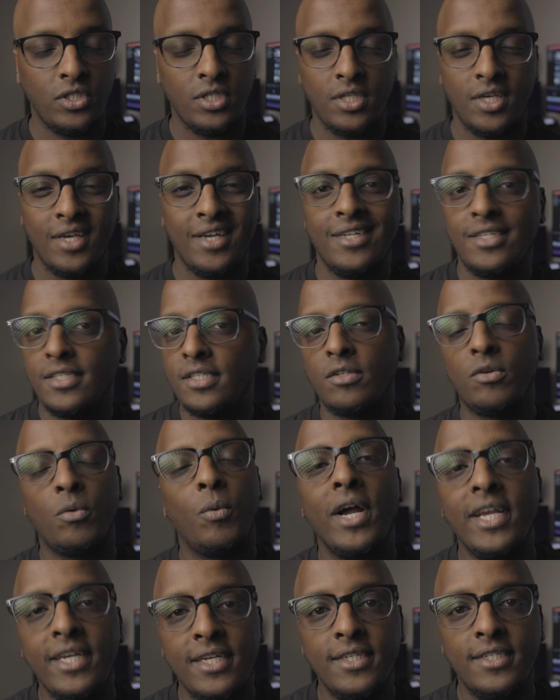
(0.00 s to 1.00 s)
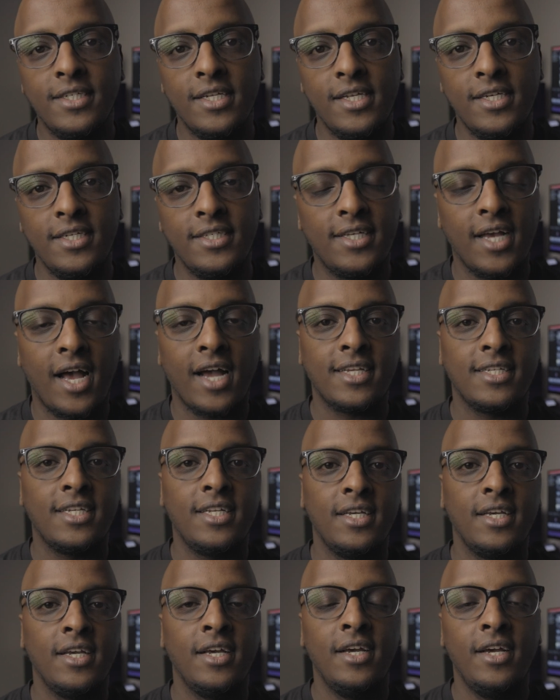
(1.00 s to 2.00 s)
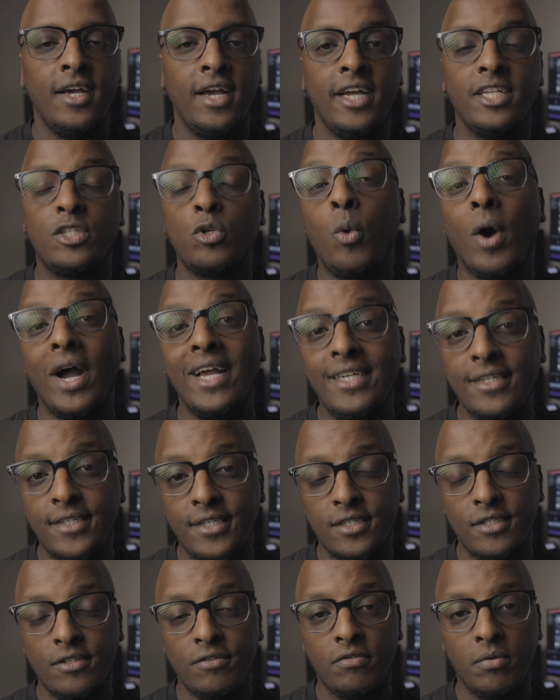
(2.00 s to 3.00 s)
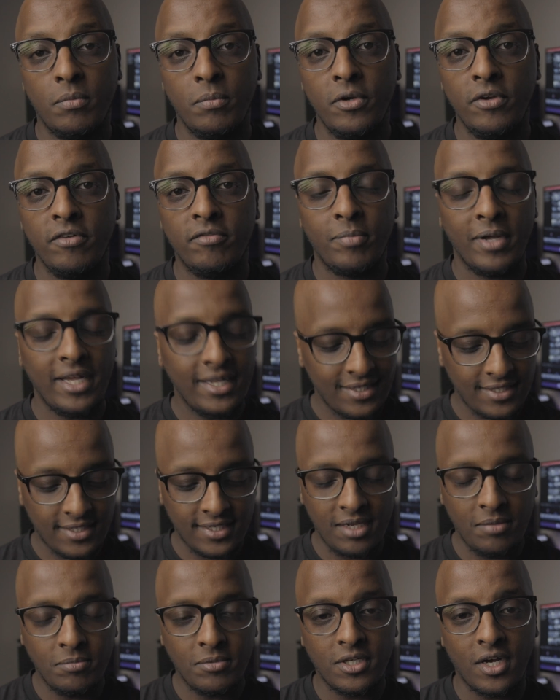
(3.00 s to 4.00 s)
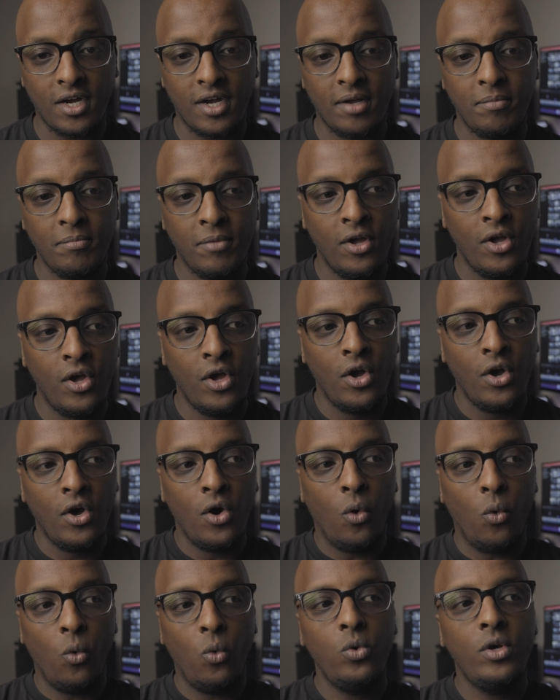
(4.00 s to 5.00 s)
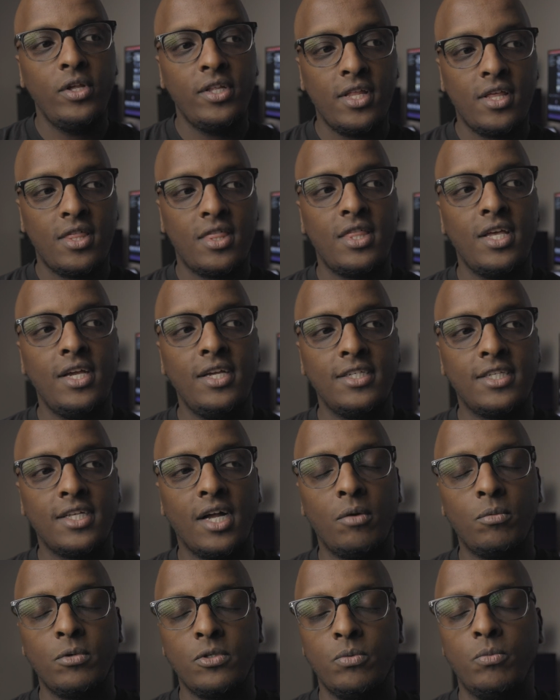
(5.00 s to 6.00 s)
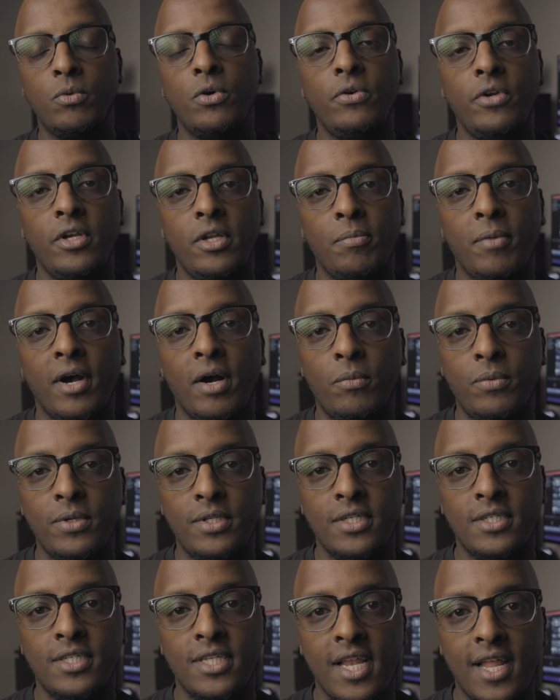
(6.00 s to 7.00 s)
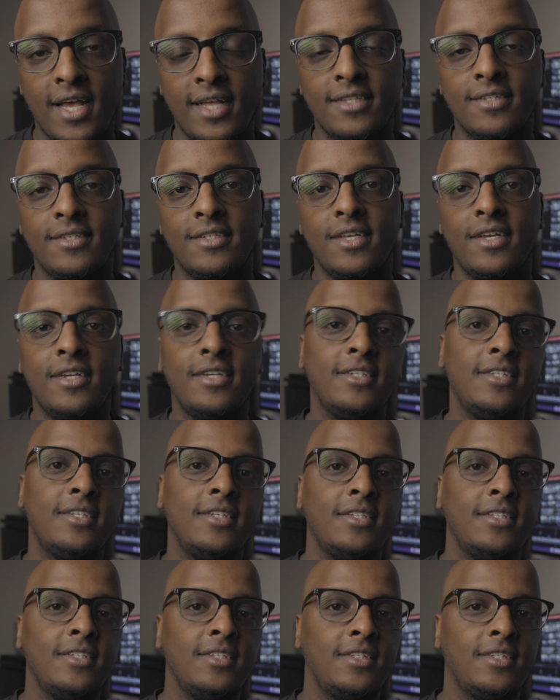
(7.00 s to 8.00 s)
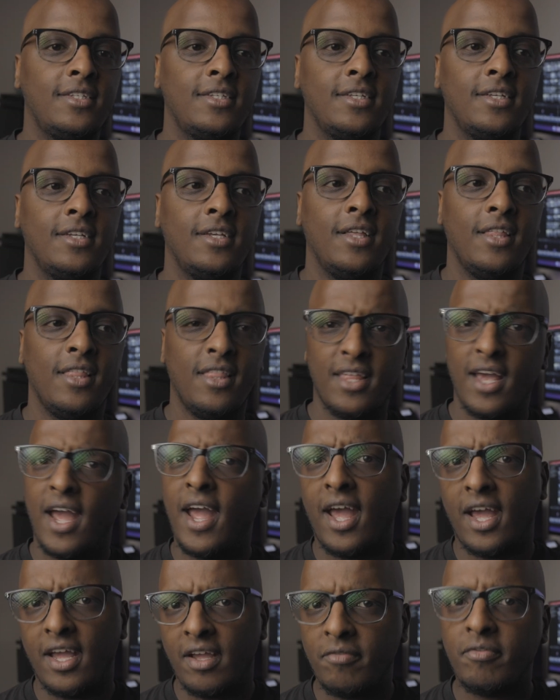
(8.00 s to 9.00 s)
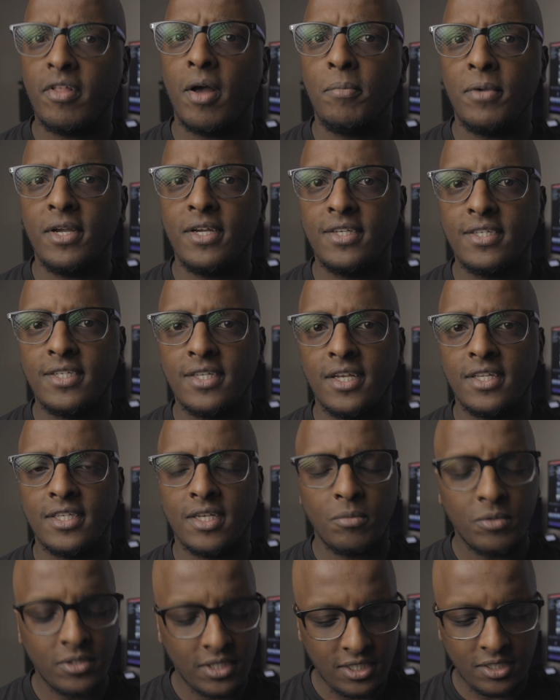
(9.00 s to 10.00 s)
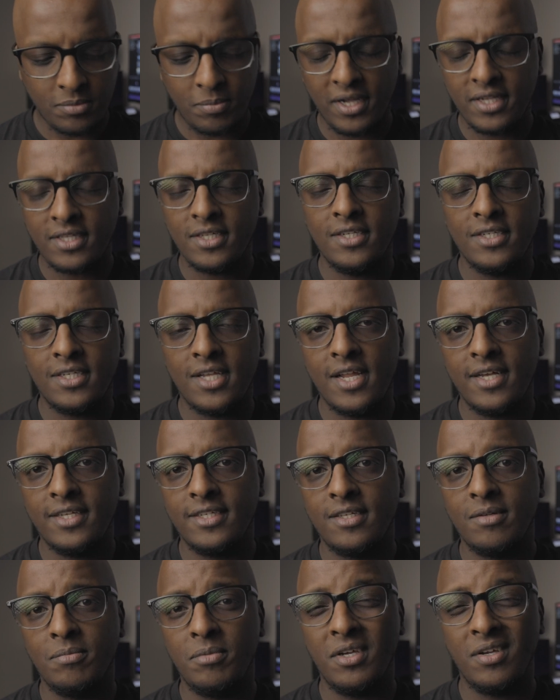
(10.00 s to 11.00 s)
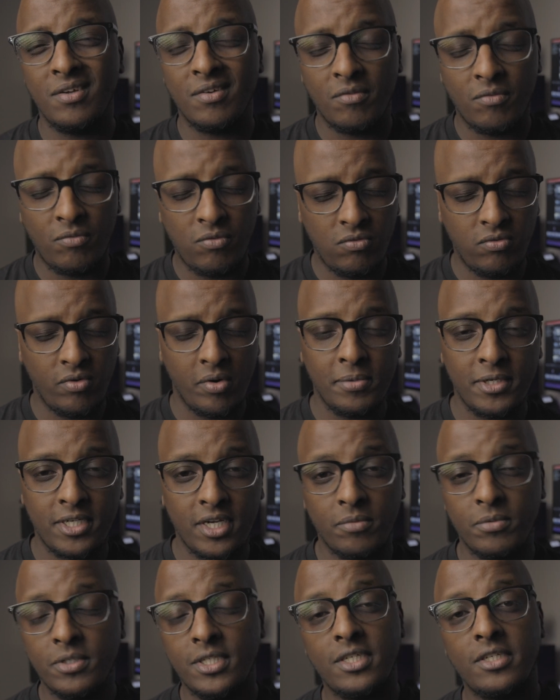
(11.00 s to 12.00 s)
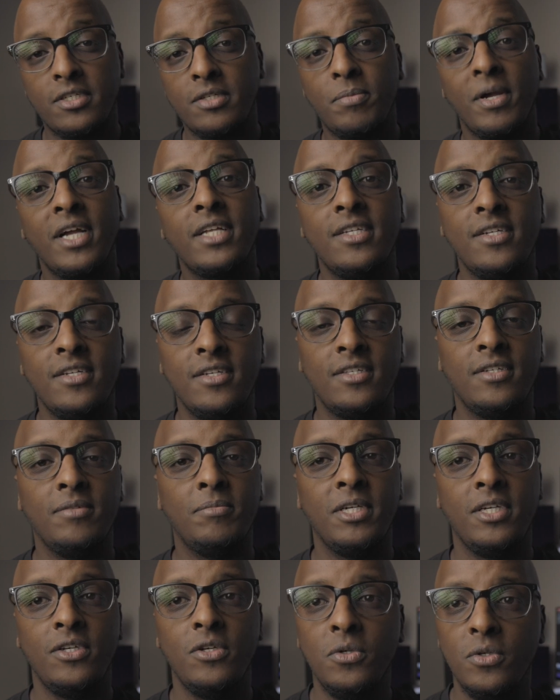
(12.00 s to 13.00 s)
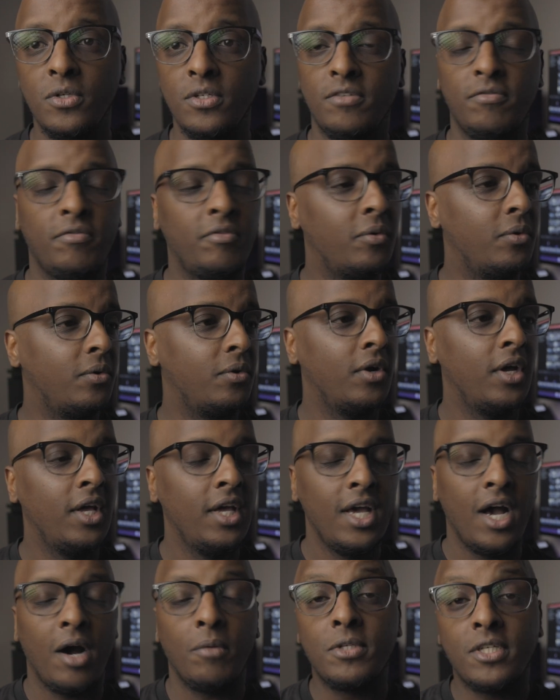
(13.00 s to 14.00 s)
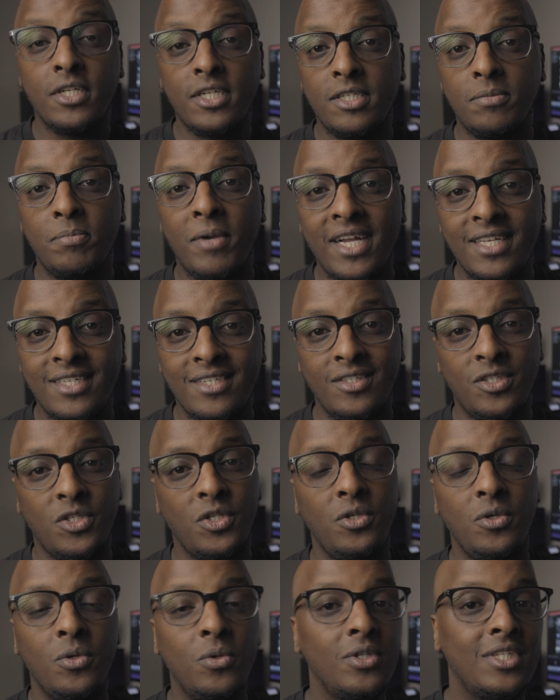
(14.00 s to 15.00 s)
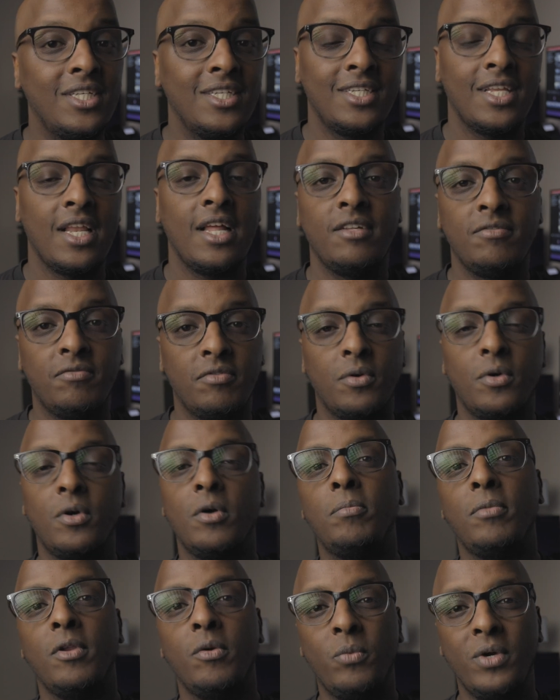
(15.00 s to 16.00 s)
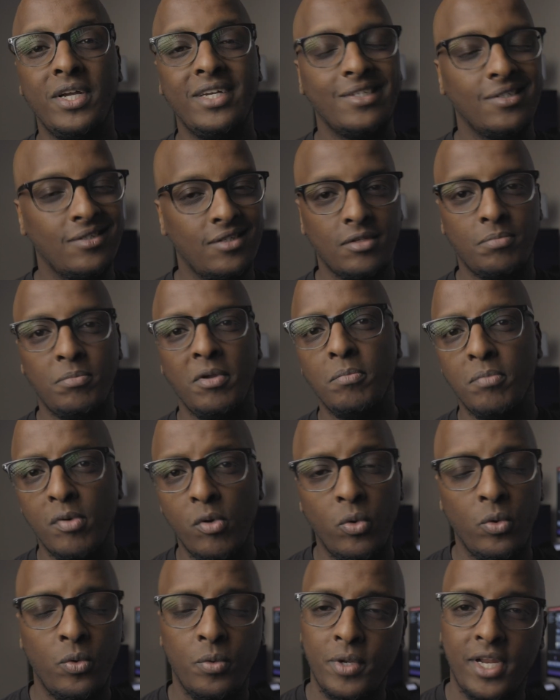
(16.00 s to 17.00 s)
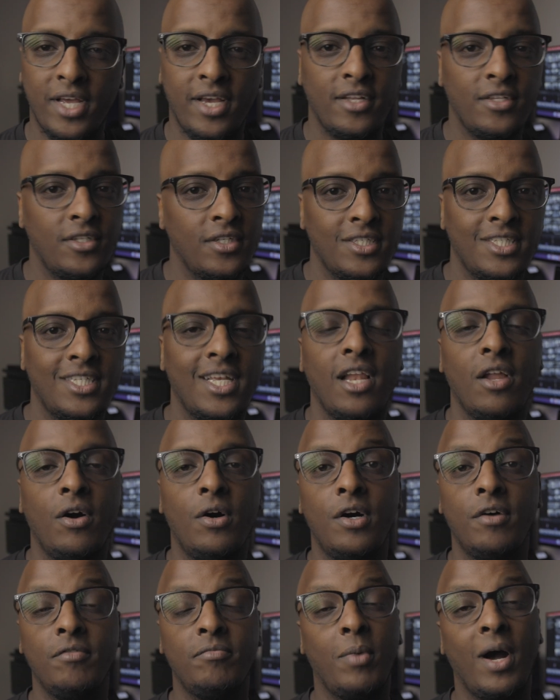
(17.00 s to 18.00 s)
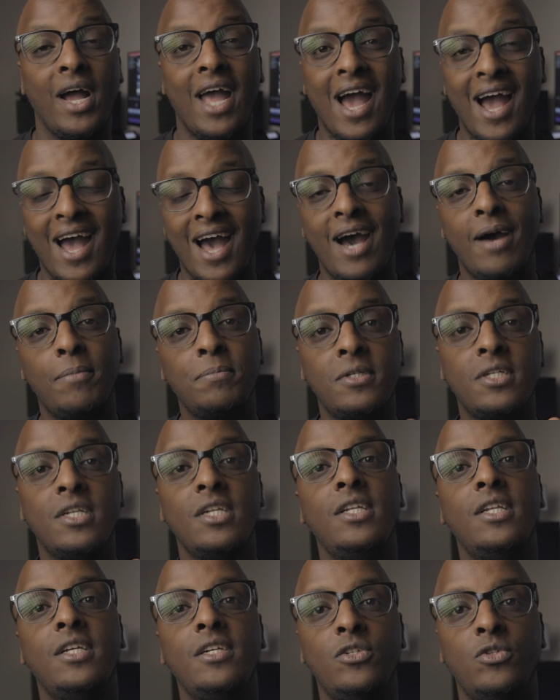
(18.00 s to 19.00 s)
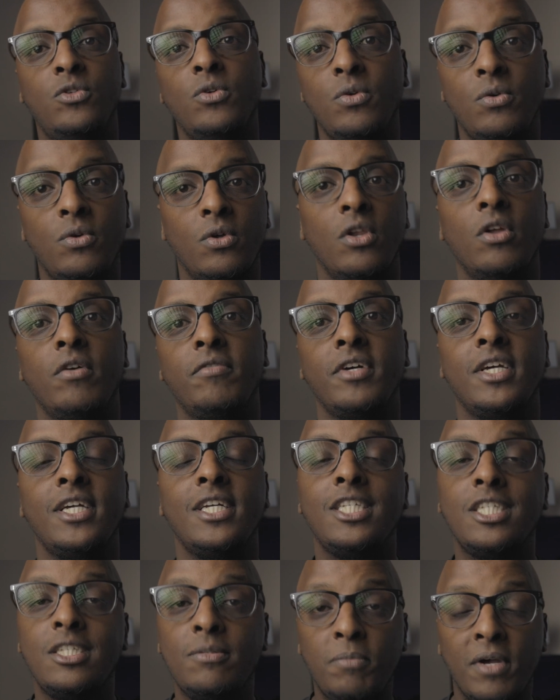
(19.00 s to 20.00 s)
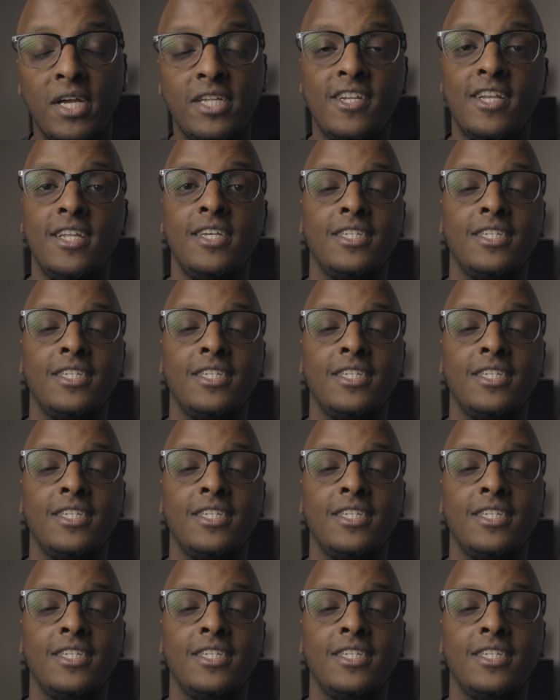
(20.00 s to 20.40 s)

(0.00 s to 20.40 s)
it's quite easy to remove. But at the same time, all of the things that I was worried about with this lens isn't there, if that makes sense. I was expecting this lens to be rubbish. I was expecting it to be used for, I was expecting to use this lens for a couple of weeks and just be bored with it and just sell it off, but I absolutely do love it, especially